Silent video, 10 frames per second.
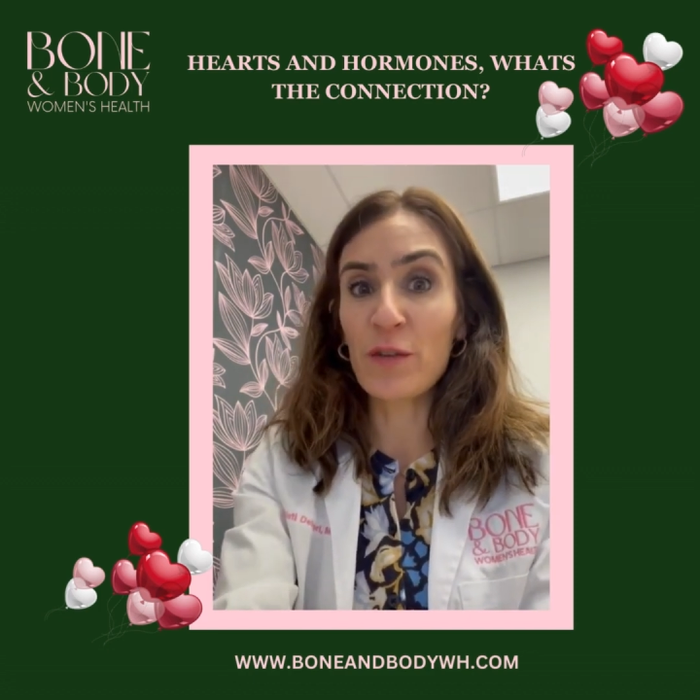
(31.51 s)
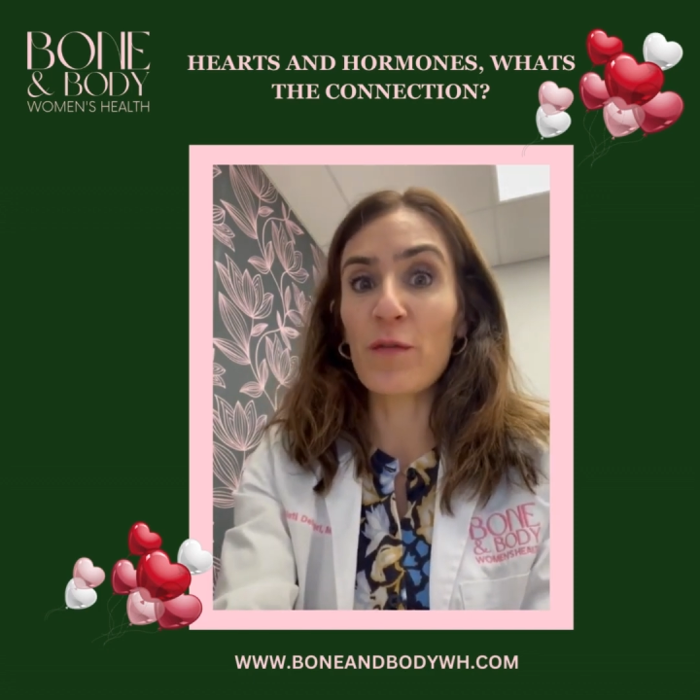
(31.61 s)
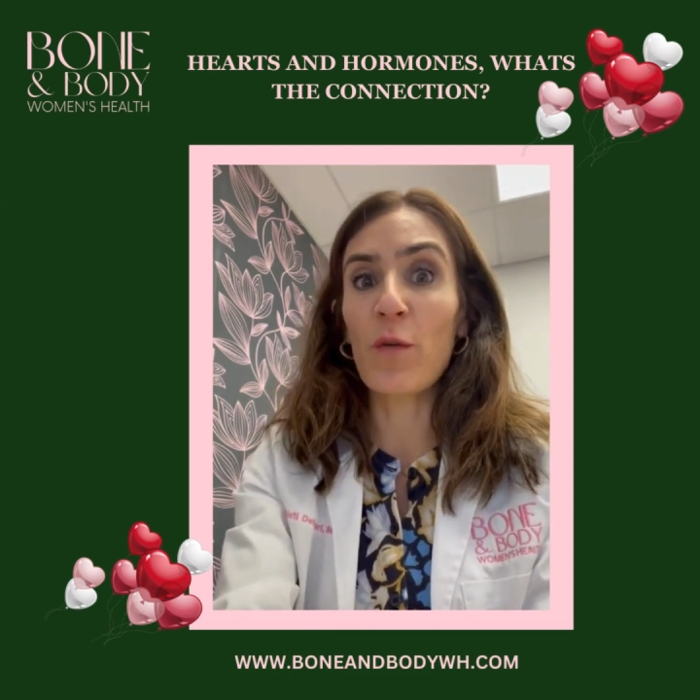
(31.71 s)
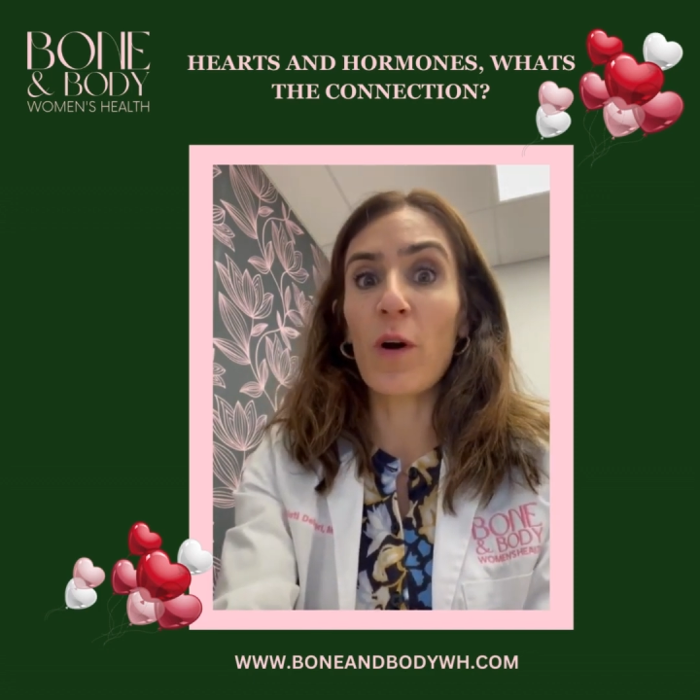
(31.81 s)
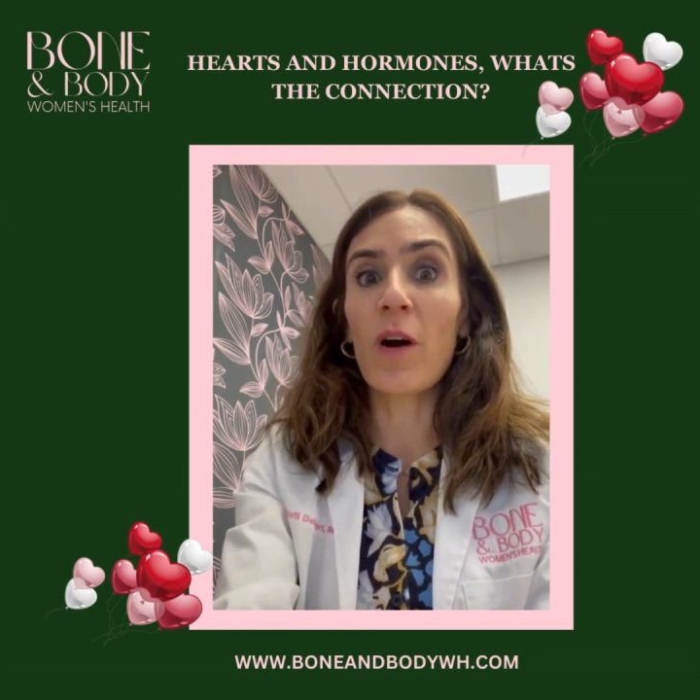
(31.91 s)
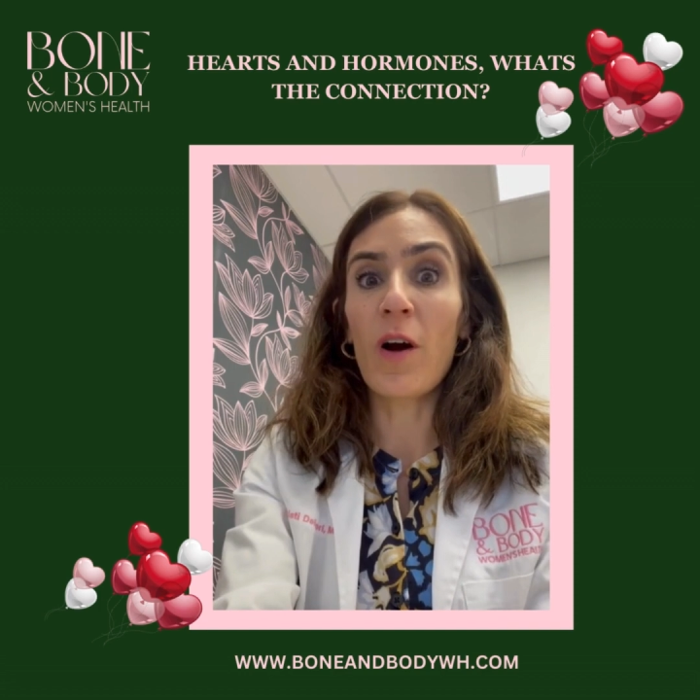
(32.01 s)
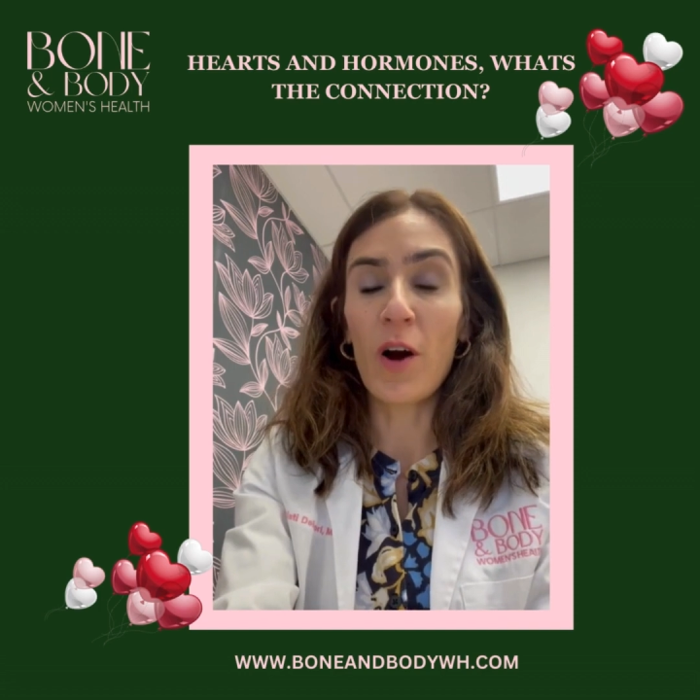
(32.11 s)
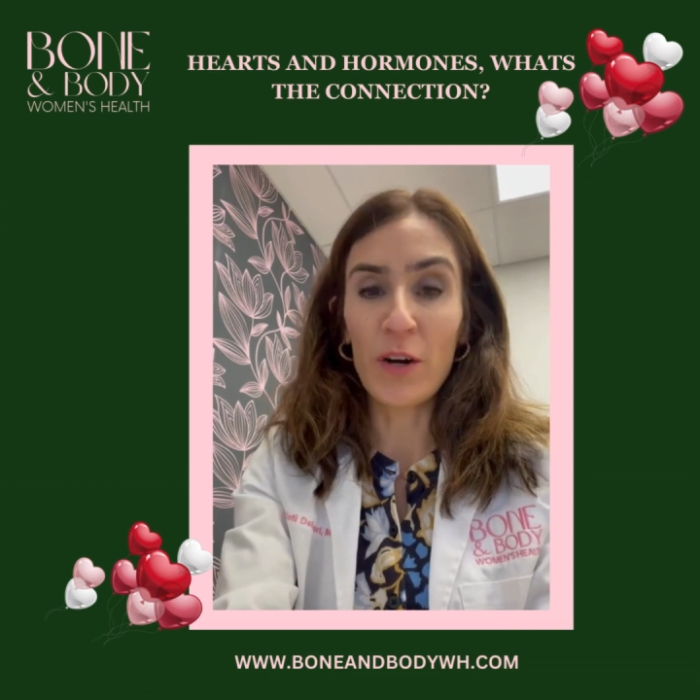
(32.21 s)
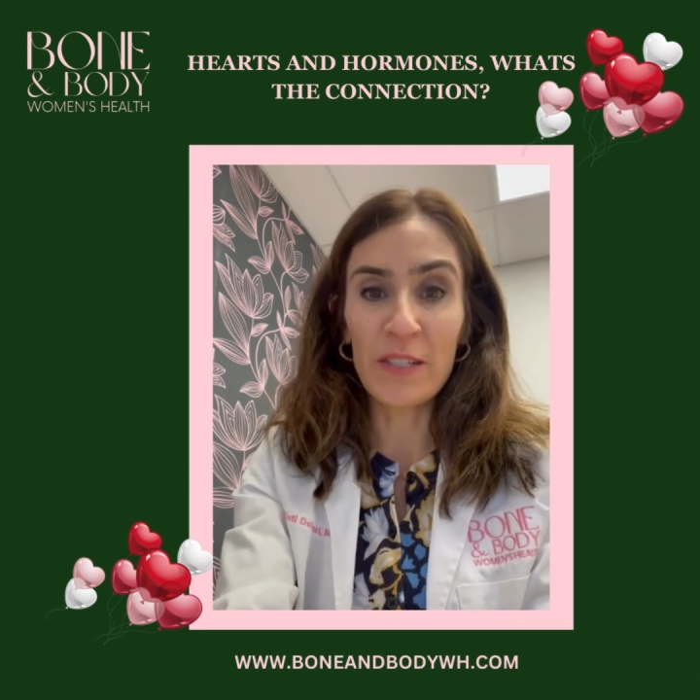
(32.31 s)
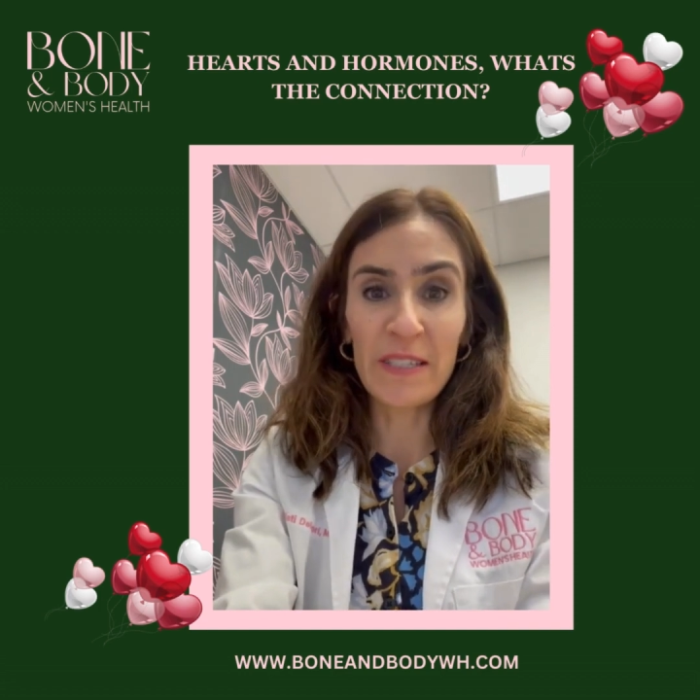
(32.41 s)
for
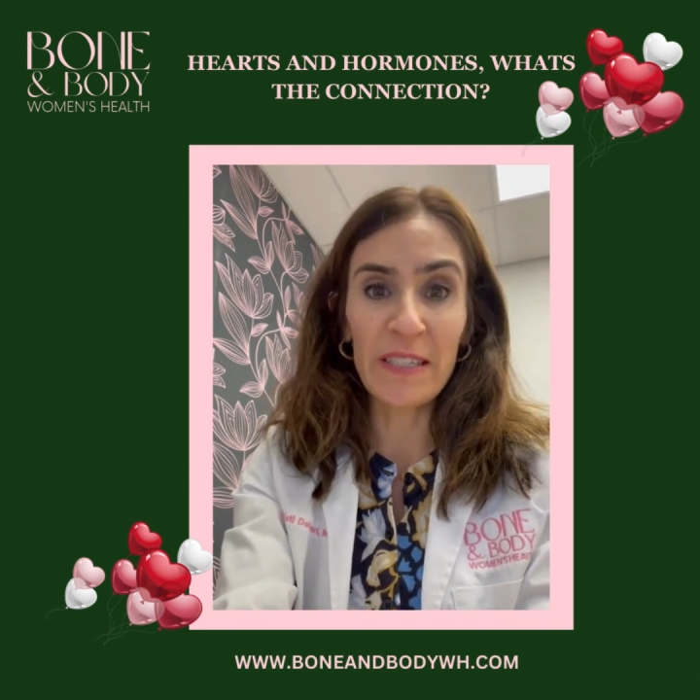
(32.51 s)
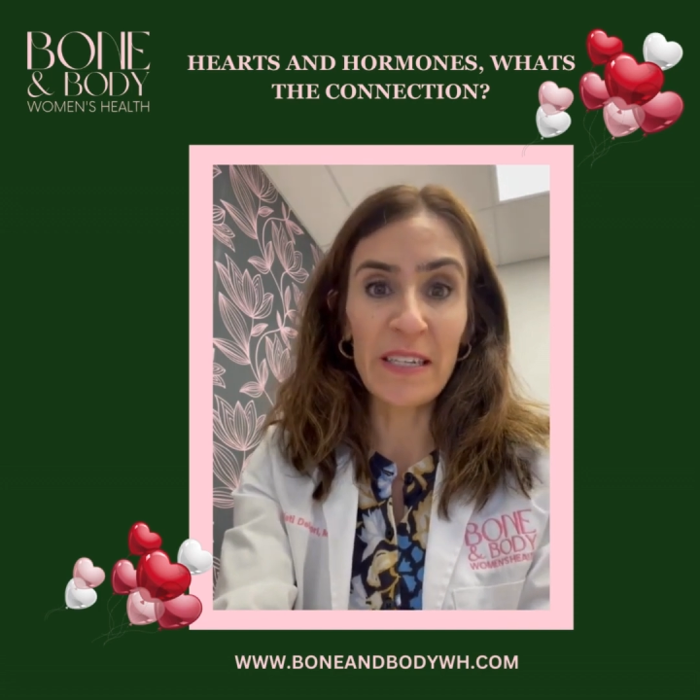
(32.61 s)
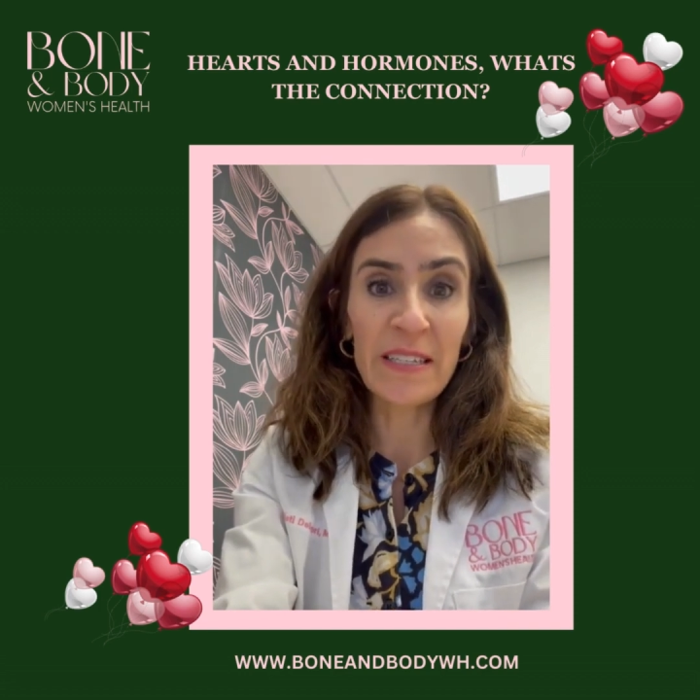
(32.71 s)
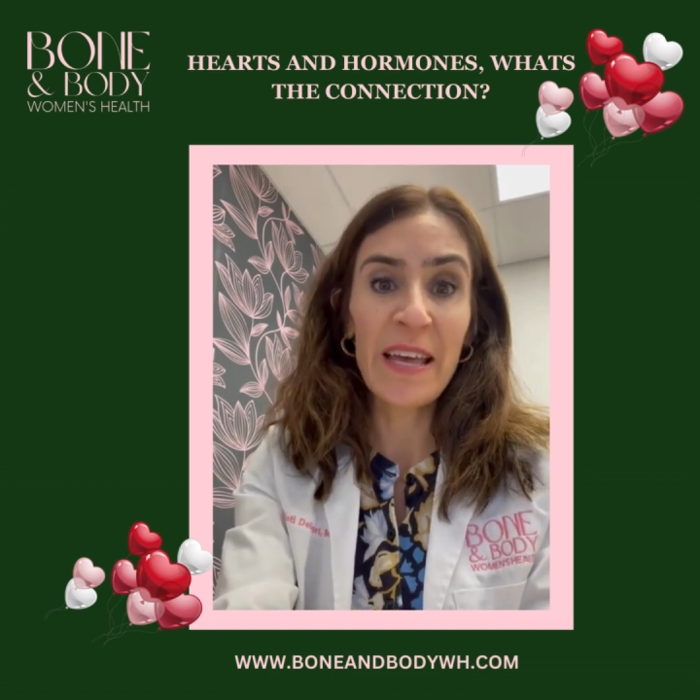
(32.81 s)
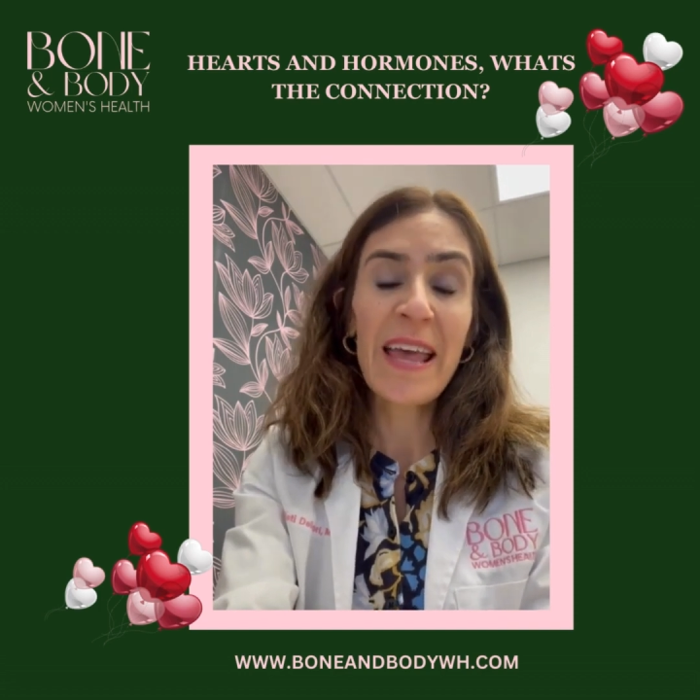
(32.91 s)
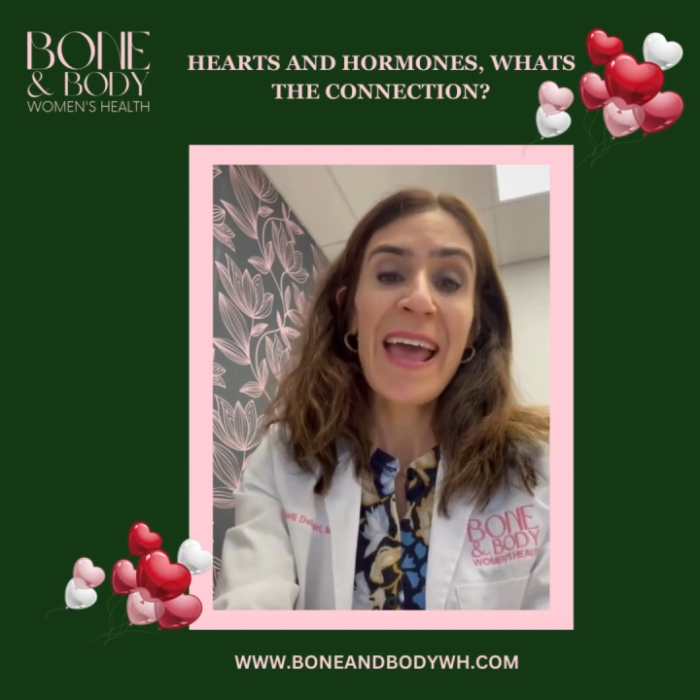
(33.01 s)
heart disease?